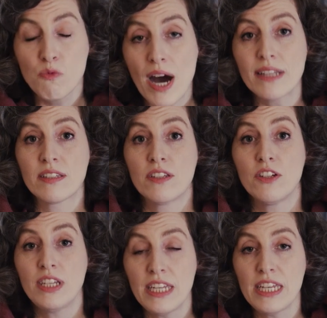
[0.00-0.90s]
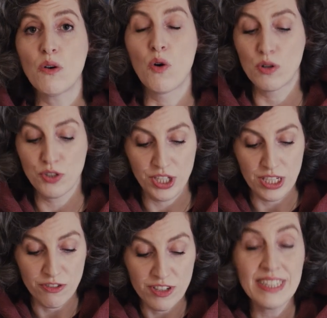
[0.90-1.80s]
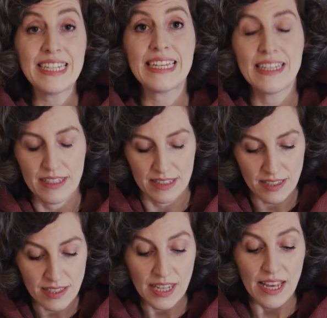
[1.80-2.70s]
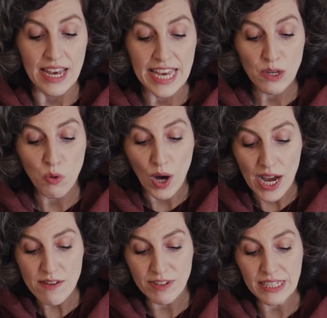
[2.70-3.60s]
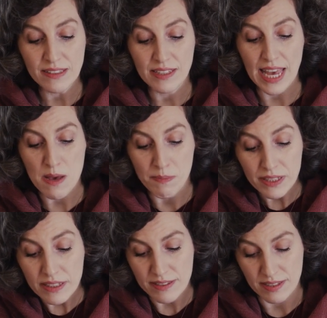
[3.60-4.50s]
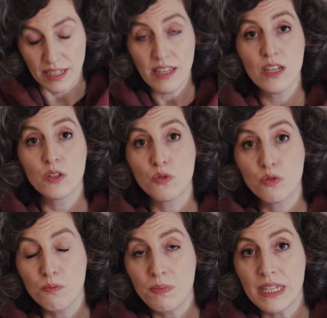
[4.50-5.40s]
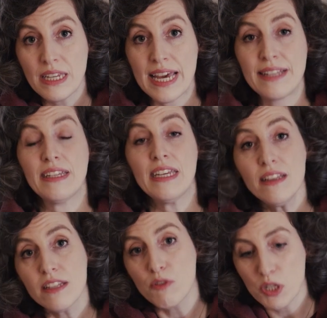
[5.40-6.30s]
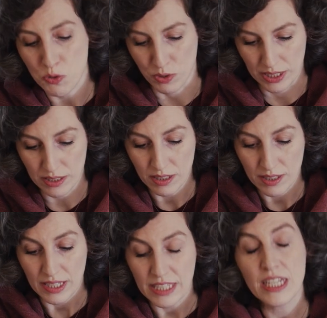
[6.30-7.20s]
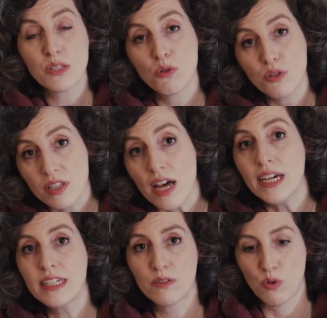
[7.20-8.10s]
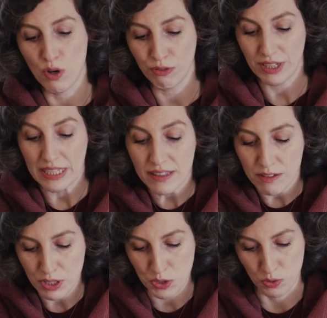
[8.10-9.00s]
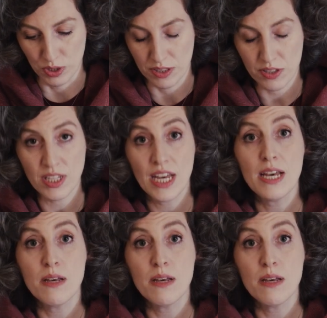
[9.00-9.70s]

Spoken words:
what he or she really is, acquiring the ability to be an individual in a society of individuals,